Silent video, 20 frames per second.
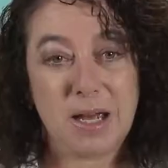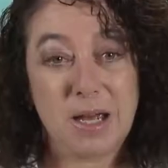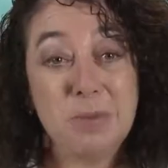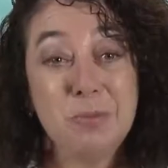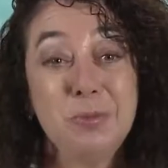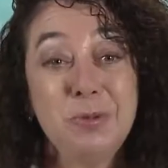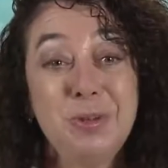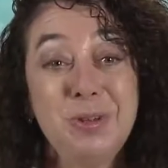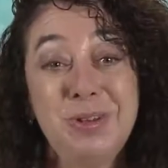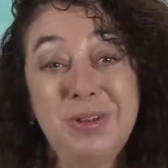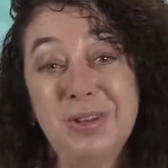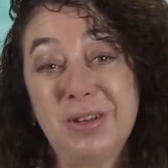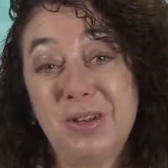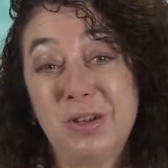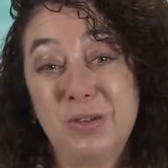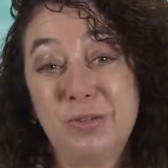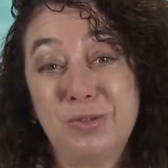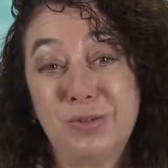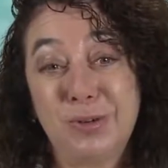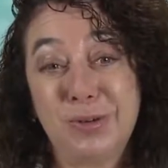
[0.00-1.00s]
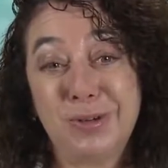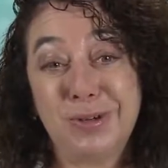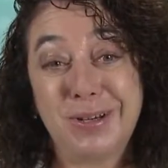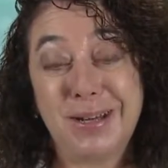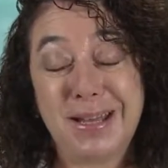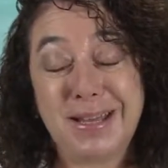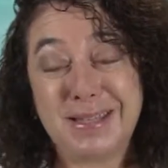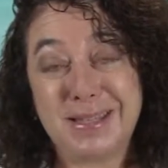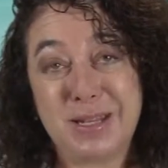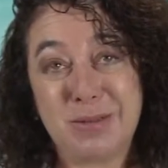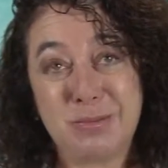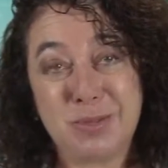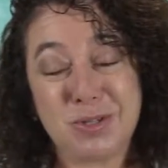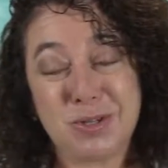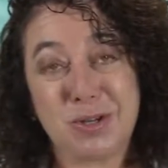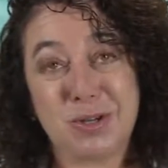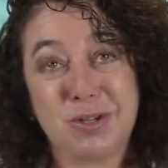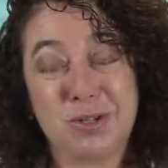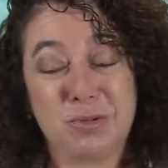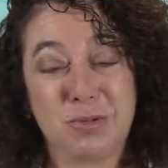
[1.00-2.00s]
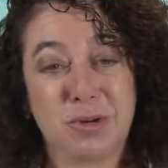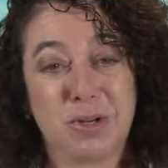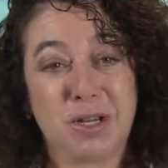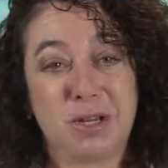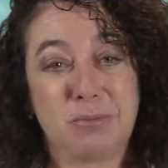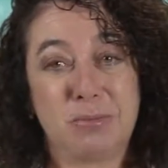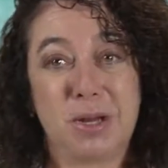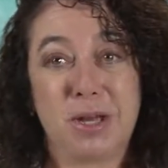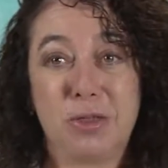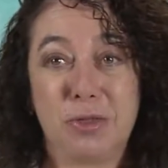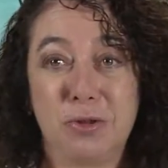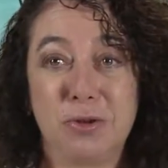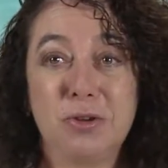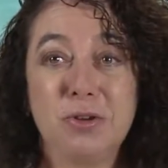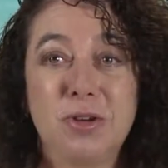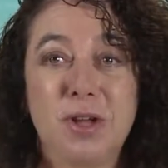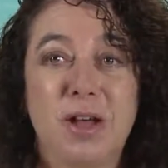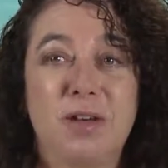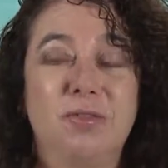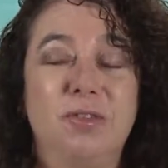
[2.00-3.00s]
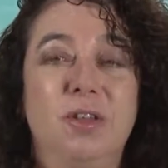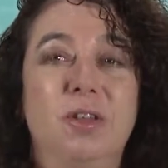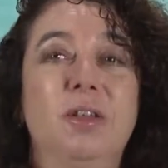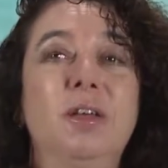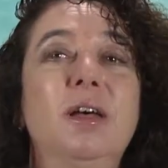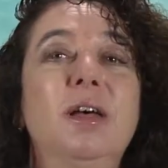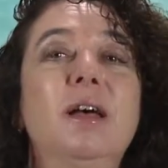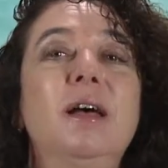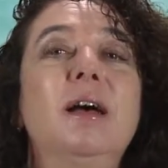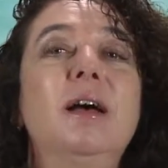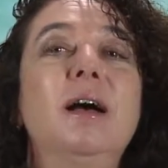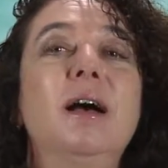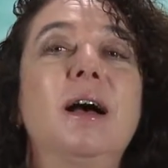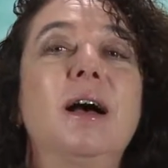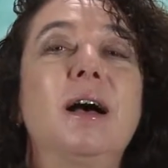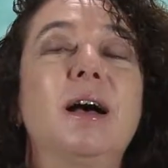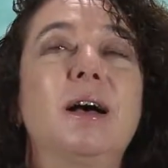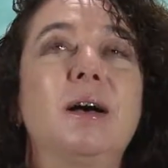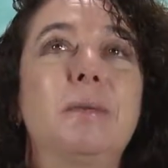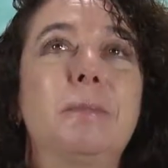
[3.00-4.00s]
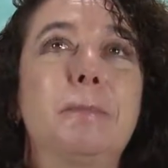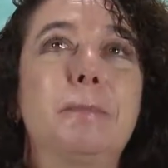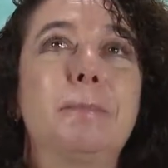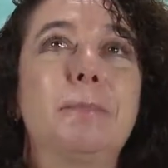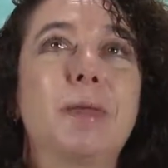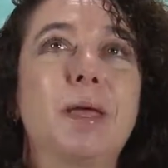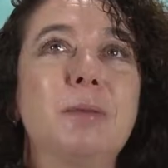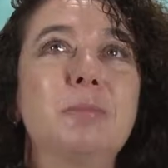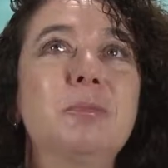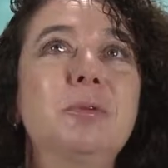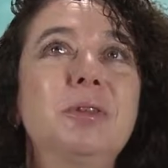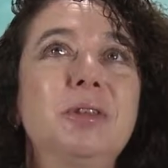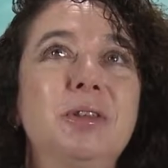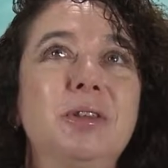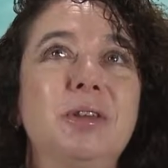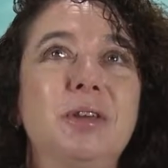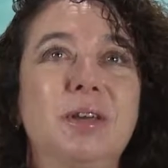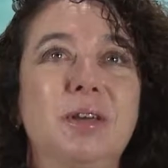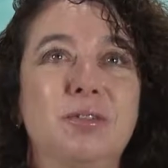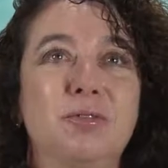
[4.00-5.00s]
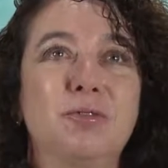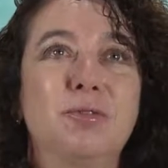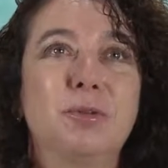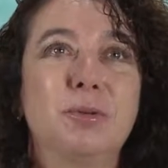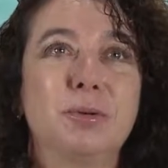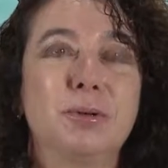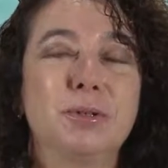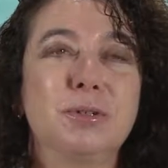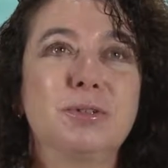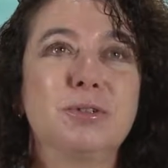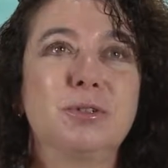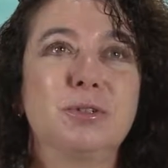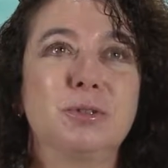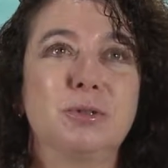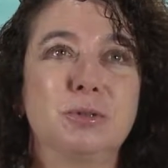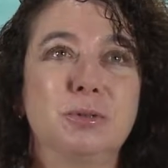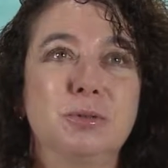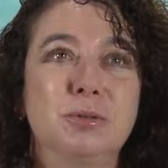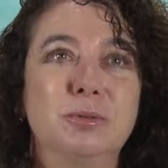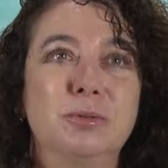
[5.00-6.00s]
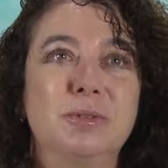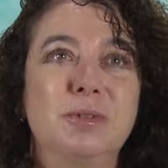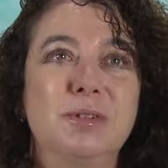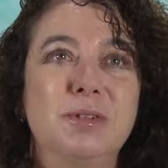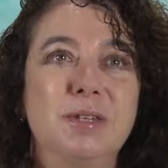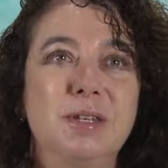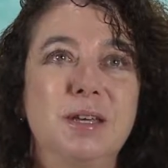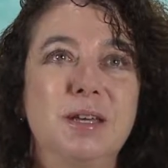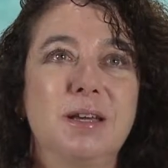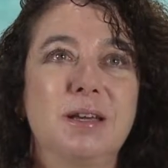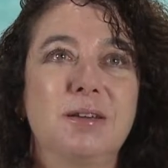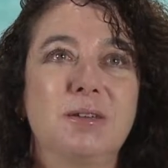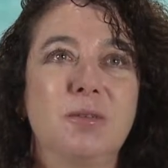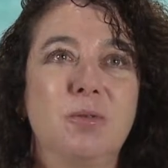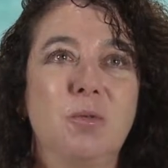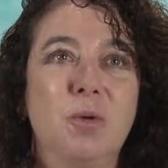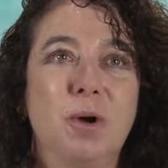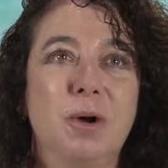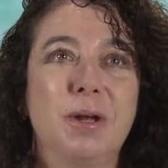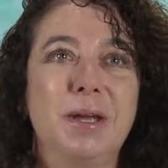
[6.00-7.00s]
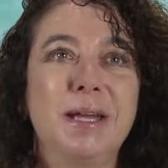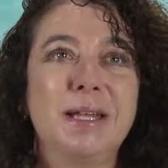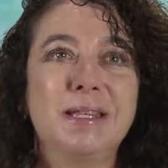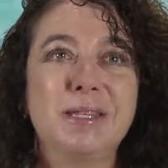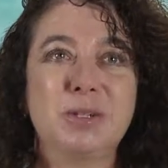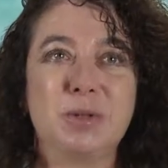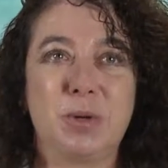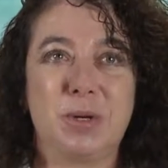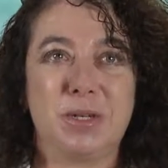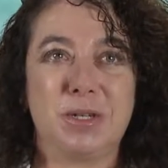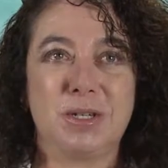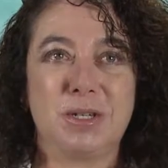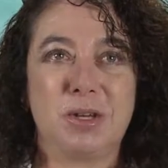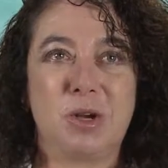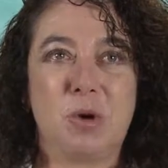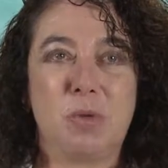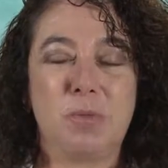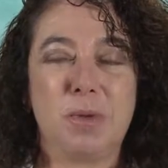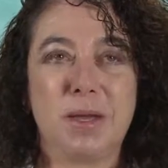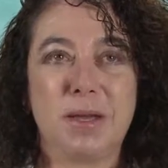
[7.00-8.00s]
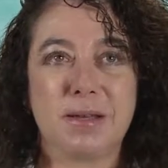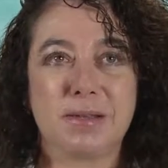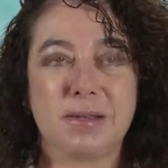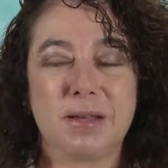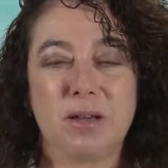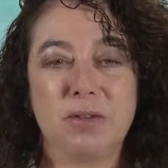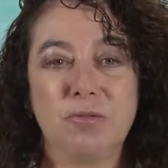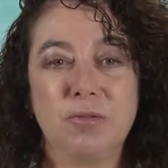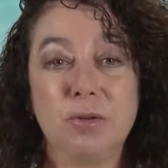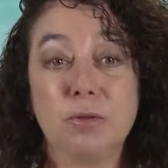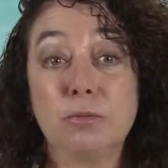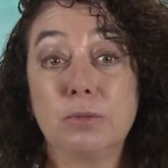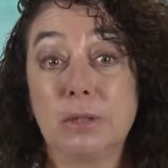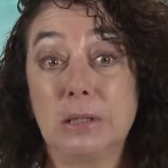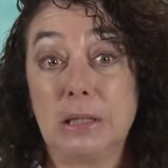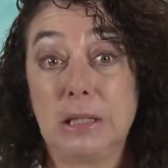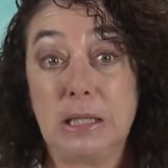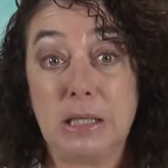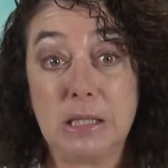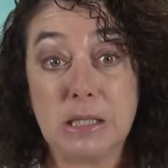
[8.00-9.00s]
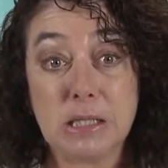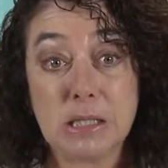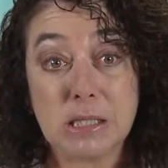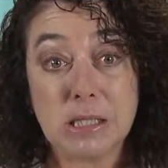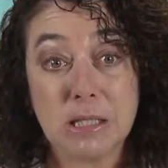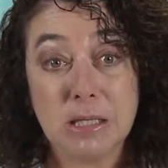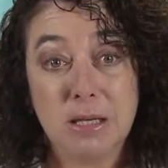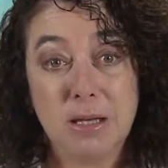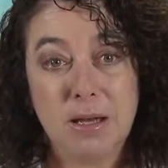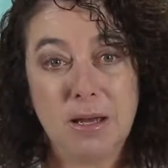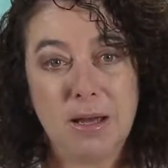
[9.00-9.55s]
I'm really looking forward, as I'm starting to work on my 3rd novel, I'm really looking forward to seeing where it's going to go, because I feel released.